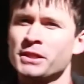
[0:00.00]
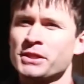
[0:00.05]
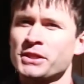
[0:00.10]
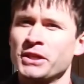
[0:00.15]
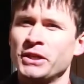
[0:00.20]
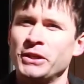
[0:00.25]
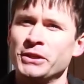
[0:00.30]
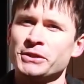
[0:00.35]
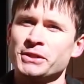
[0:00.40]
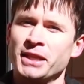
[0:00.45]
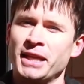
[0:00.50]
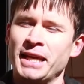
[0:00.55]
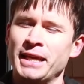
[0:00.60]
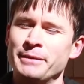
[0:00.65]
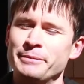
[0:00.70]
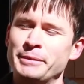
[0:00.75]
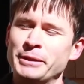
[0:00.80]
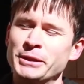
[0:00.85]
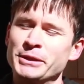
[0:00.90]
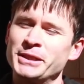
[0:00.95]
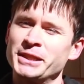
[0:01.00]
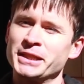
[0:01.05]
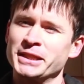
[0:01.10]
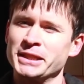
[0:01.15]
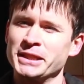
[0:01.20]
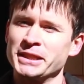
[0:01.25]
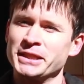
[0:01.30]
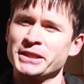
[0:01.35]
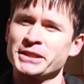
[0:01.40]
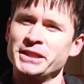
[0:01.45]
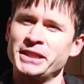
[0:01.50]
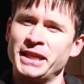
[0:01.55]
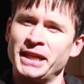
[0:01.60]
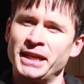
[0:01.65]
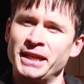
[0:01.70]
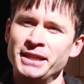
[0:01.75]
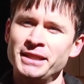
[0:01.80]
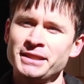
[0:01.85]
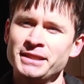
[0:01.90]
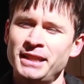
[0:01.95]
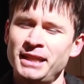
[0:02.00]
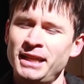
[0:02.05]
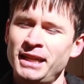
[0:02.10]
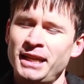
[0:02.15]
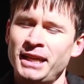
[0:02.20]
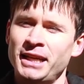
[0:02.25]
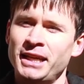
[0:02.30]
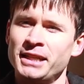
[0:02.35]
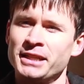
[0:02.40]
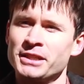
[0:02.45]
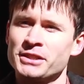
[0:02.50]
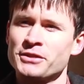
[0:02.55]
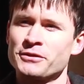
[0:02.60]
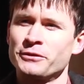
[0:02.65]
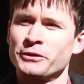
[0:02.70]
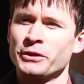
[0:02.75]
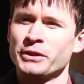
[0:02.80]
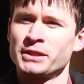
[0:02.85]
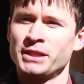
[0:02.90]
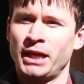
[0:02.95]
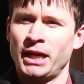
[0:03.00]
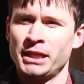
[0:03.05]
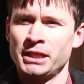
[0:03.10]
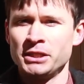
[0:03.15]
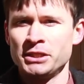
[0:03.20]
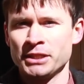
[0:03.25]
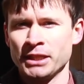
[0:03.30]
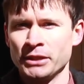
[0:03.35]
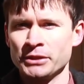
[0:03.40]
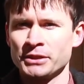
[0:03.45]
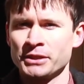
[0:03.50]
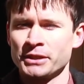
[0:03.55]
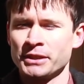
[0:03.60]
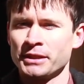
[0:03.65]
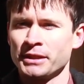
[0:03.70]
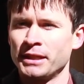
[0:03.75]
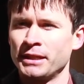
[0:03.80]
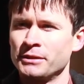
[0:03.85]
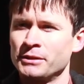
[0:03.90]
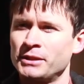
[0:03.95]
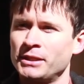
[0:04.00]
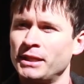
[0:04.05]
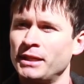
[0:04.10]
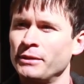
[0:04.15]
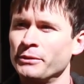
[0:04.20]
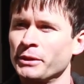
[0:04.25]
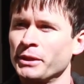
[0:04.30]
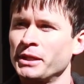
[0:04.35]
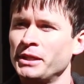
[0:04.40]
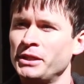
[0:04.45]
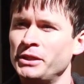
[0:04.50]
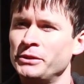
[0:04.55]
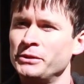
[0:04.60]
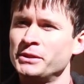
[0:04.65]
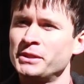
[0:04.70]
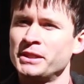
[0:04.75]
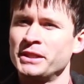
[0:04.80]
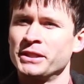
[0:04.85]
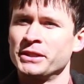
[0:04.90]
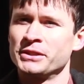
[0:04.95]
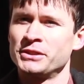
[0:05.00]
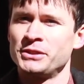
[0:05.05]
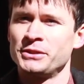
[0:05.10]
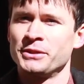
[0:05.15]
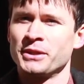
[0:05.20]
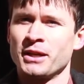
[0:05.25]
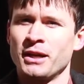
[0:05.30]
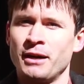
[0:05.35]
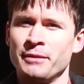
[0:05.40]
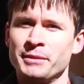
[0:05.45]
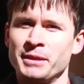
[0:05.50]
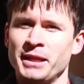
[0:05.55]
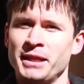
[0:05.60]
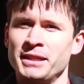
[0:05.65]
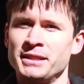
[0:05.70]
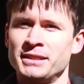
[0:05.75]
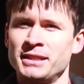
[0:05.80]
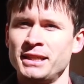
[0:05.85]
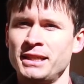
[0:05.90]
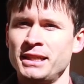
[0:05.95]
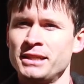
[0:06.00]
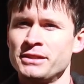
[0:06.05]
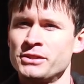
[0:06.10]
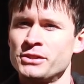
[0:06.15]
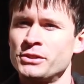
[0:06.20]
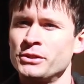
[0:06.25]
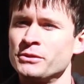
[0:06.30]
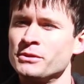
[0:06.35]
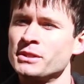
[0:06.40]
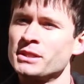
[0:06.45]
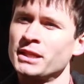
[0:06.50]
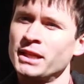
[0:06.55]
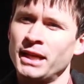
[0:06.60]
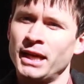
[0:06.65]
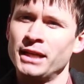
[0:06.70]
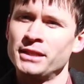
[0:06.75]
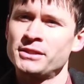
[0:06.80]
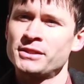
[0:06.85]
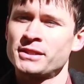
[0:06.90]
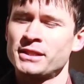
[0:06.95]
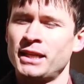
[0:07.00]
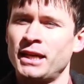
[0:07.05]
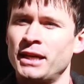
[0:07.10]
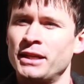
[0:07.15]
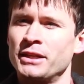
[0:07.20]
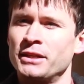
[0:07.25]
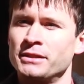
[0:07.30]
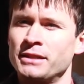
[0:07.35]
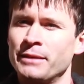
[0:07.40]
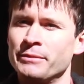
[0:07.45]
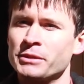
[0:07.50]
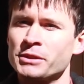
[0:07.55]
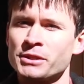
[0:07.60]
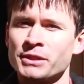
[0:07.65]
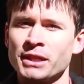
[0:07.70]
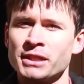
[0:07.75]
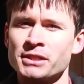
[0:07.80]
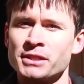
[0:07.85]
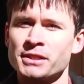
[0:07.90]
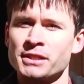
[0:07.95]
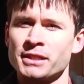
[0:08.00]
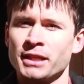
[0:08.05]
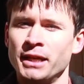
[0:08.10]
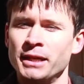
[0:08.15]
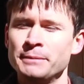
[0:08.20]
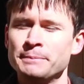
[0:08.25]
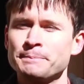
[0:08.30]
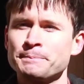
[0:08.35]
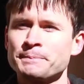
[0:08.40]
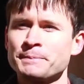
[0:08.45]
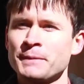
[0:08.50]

It's called Can a Building Clear the Air? And it's for a tiny shelter that uh, we're going to use here to accommodate students and guests at our demonstration site.